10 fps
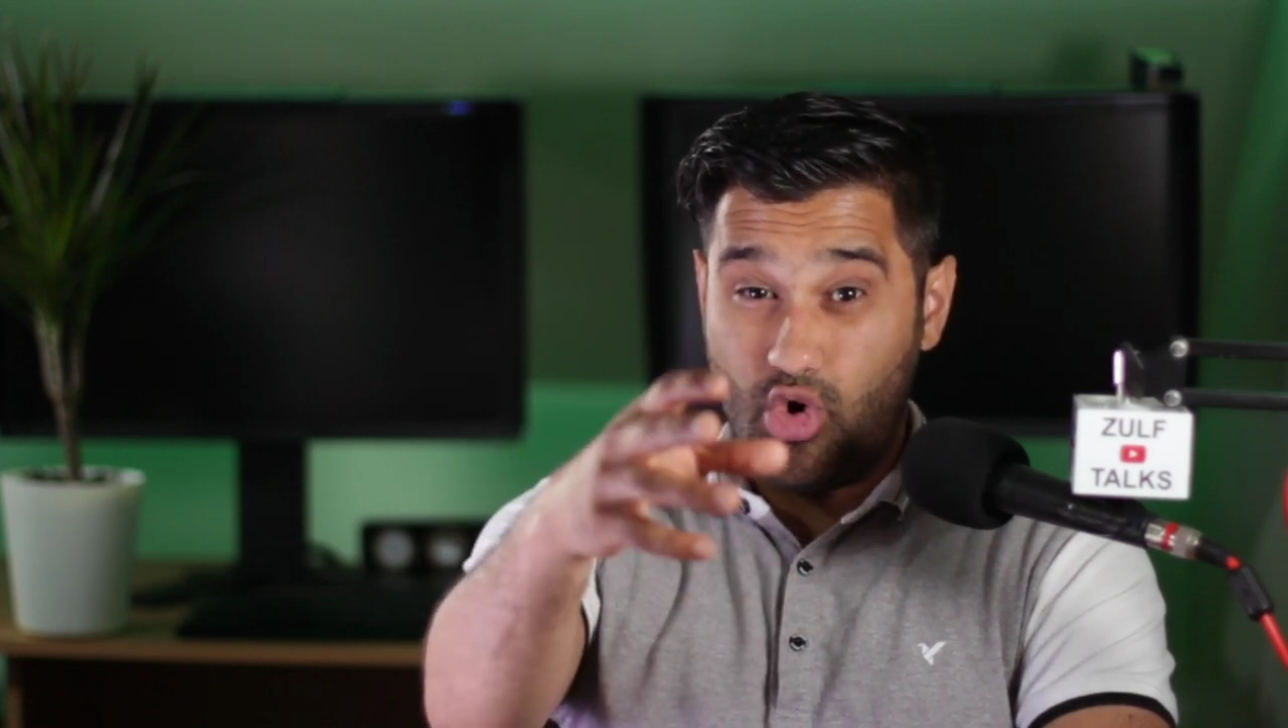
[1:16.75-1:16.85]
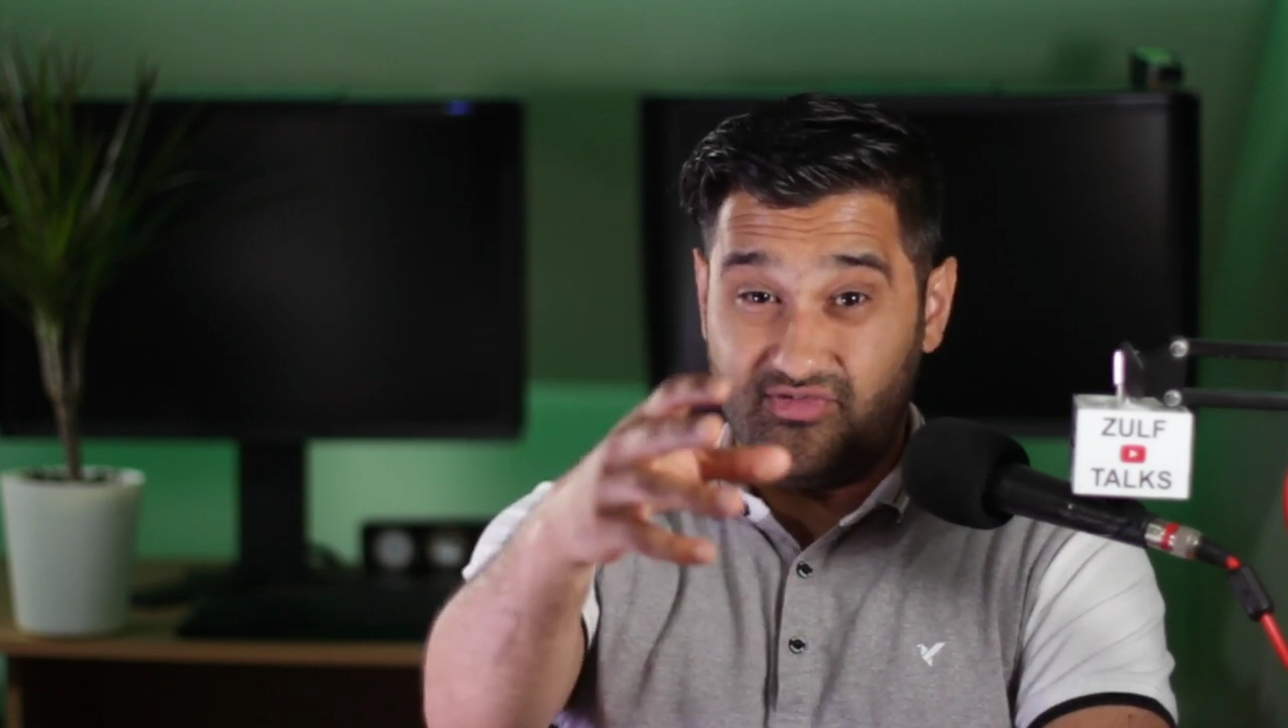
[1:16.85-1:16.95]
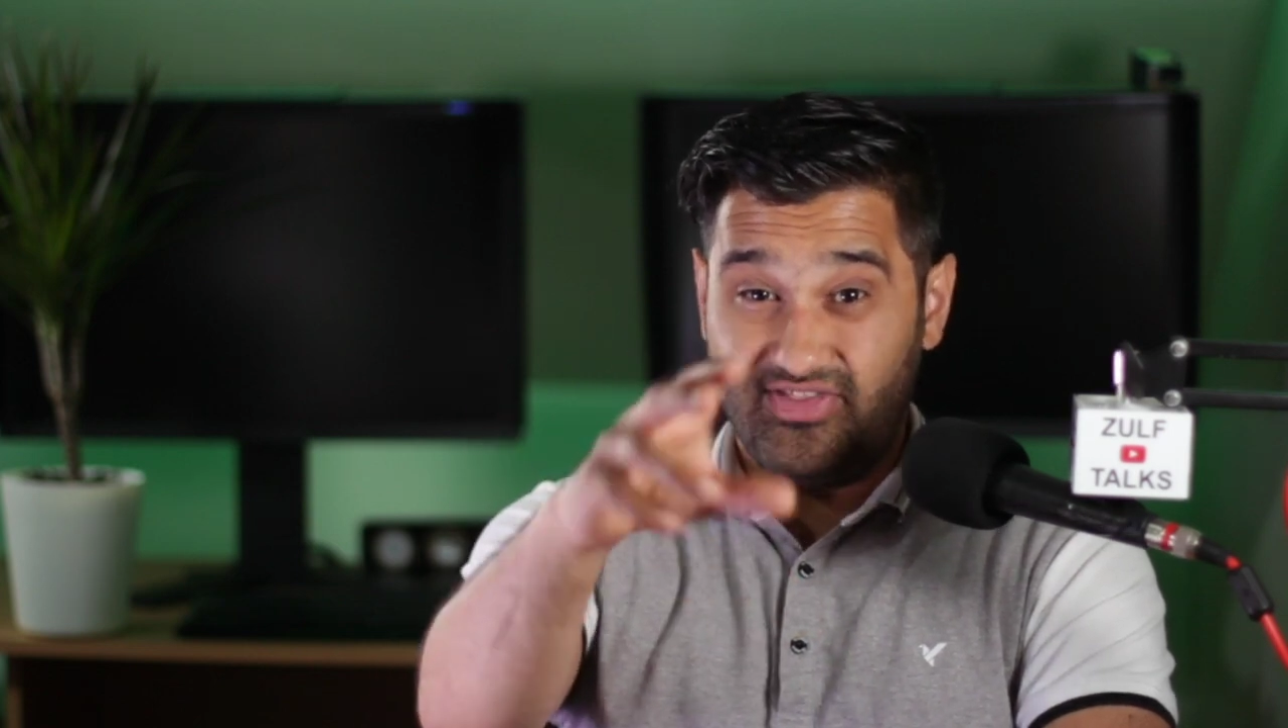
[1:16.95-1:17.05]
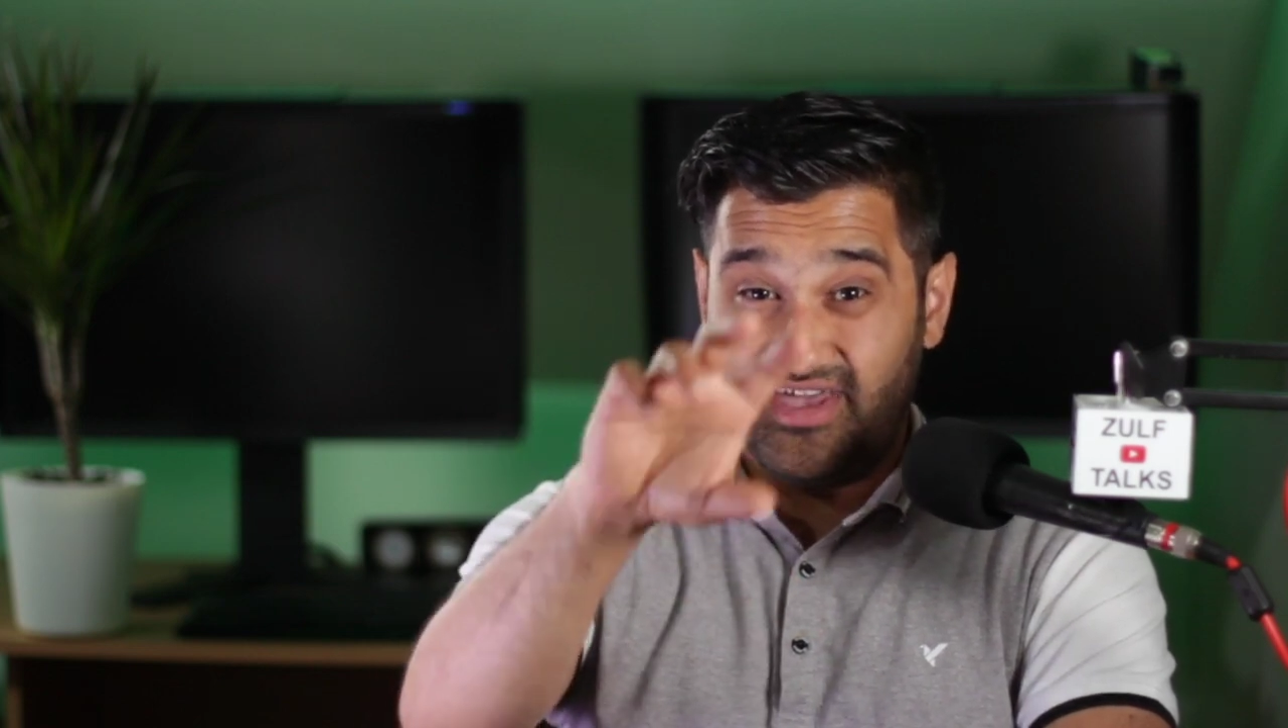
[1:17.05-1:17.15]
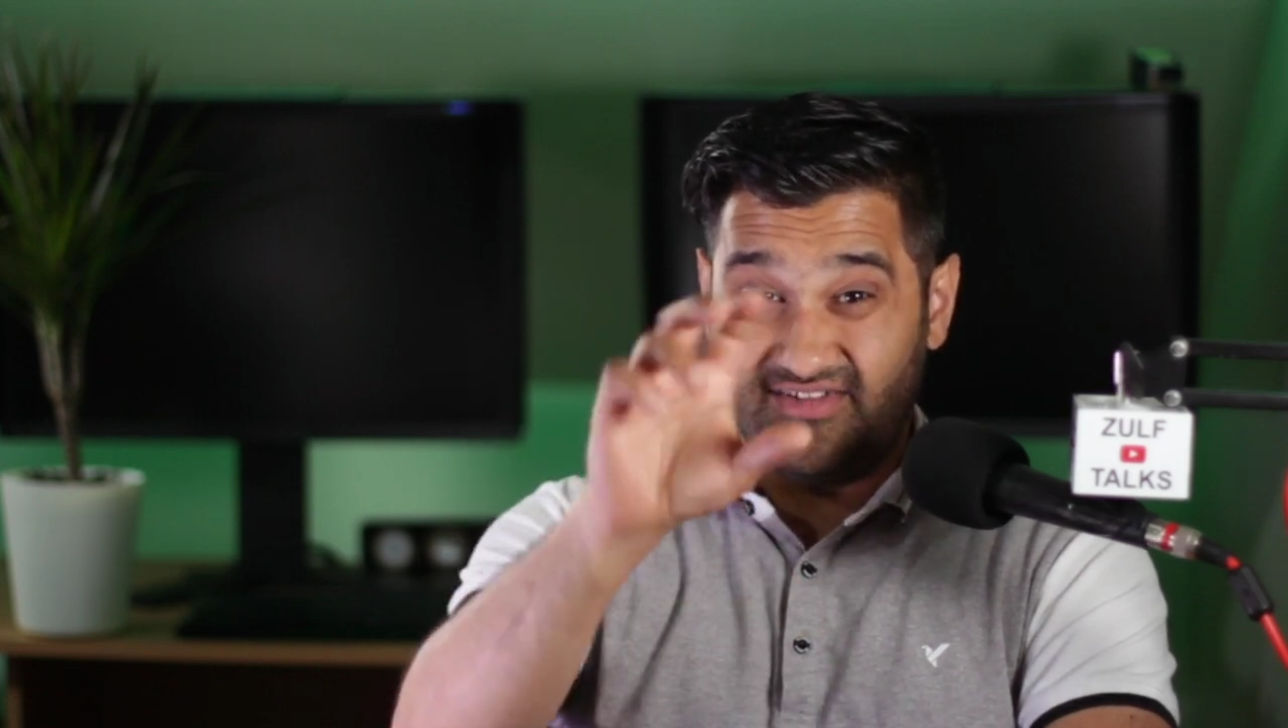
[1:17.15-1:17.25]

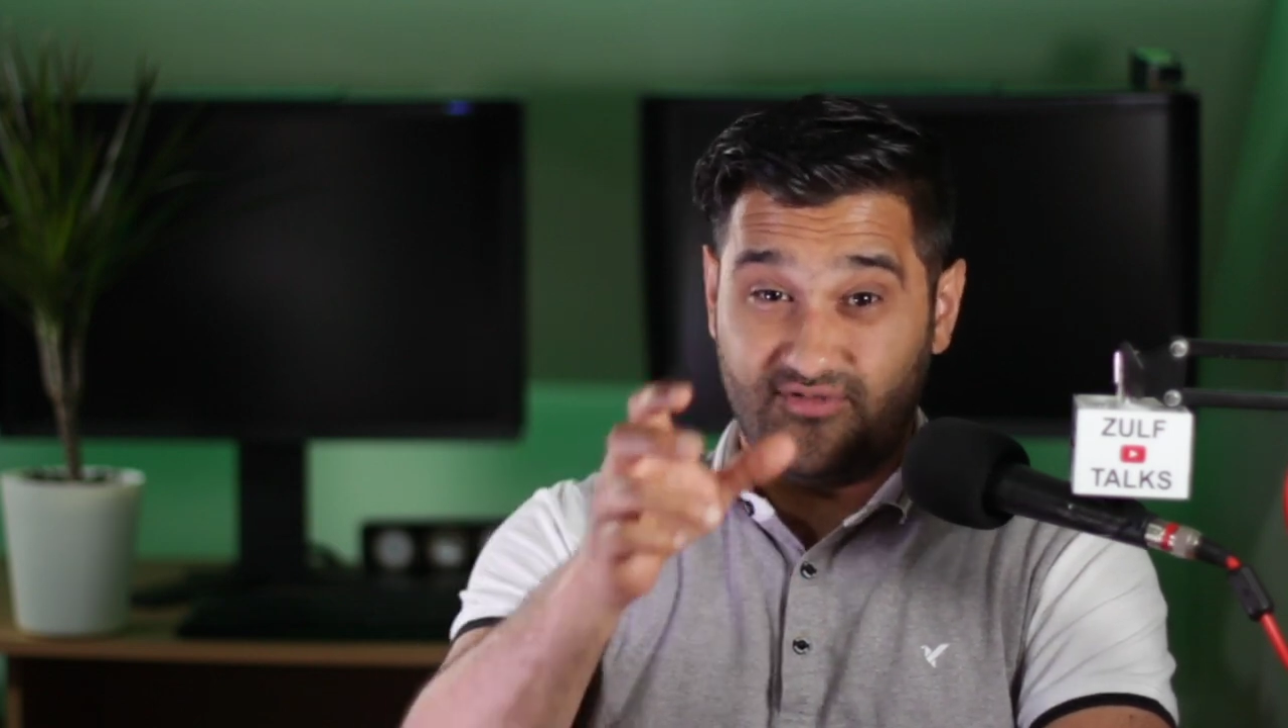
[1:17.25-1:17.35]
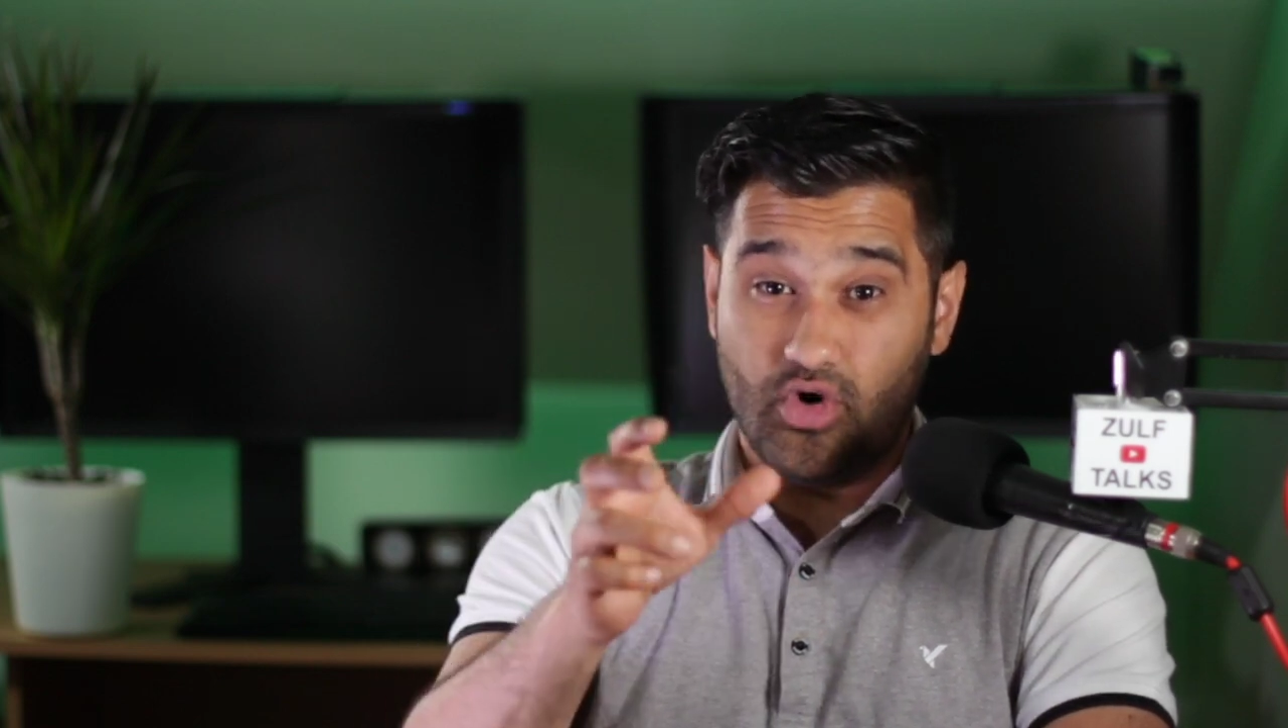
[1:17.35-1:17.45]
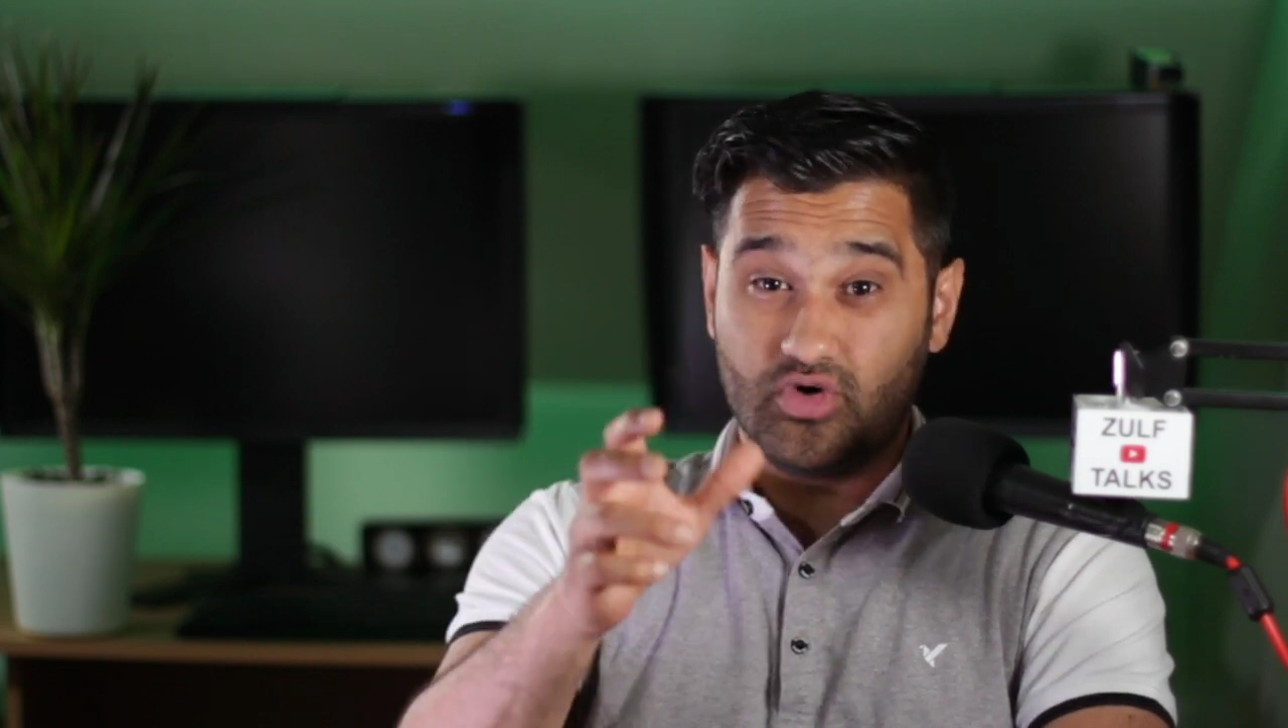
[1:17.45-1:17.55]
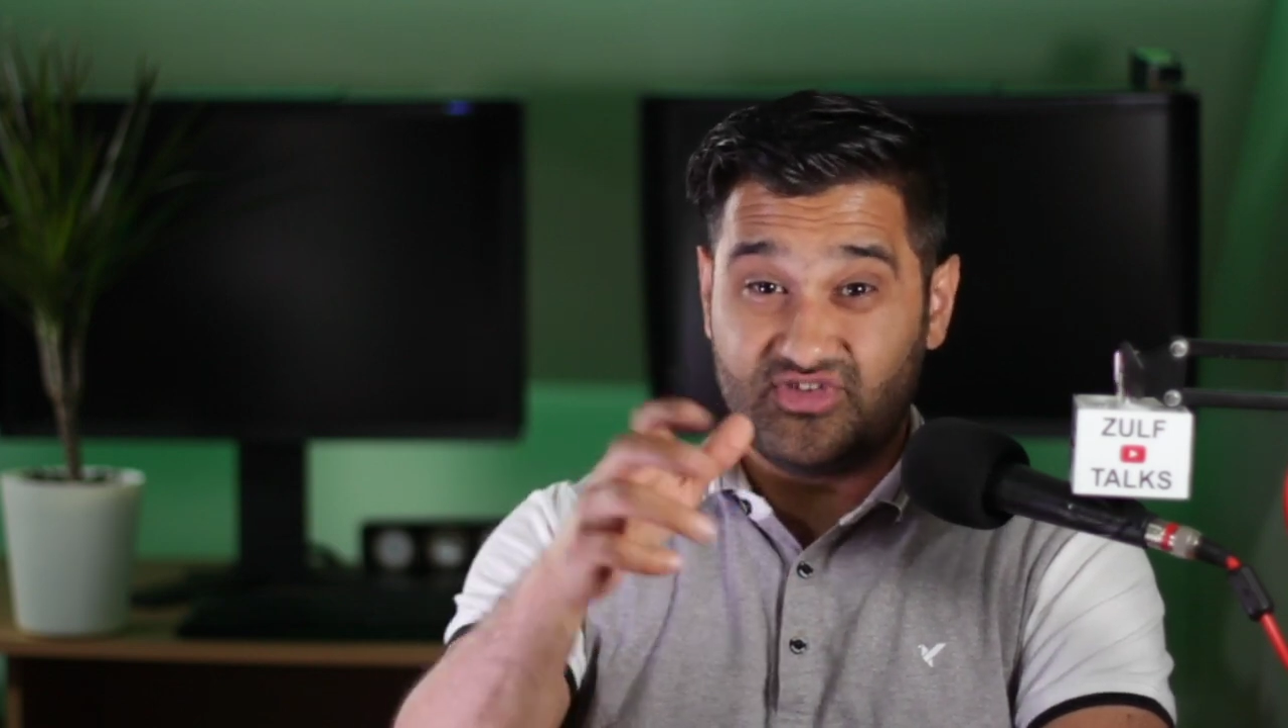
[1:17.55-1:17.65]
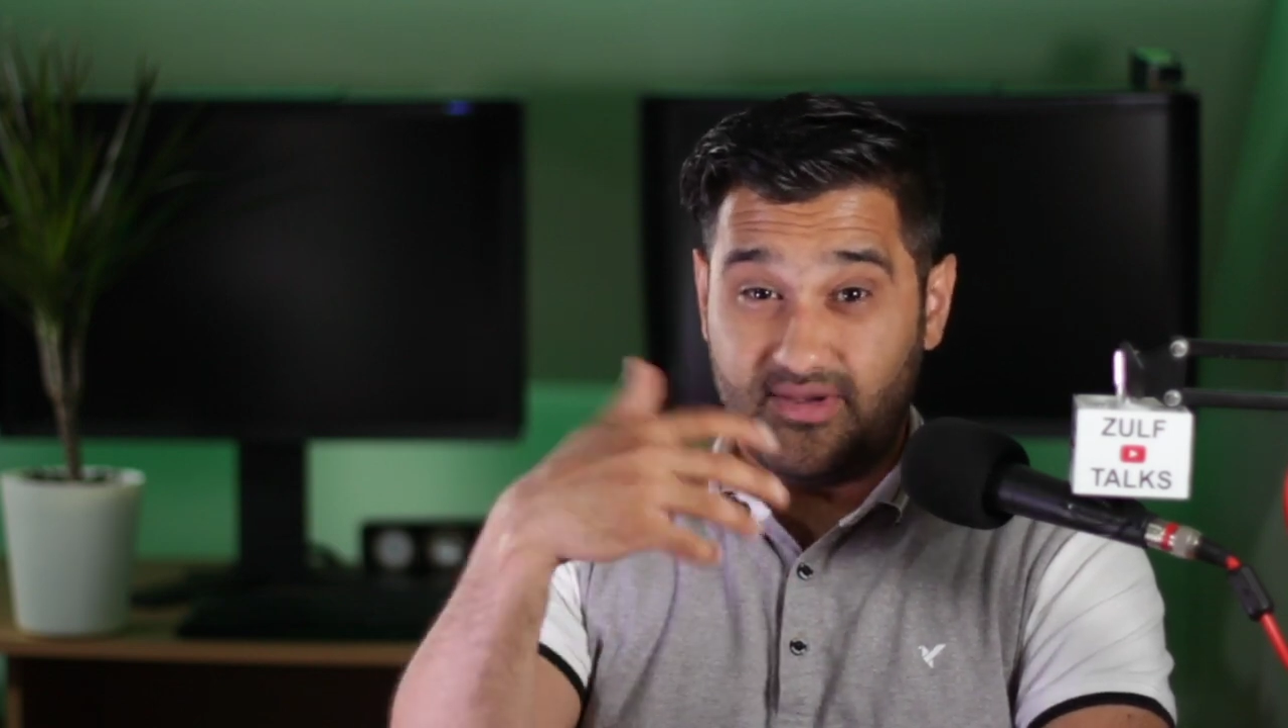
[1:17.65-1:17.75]
over there and focus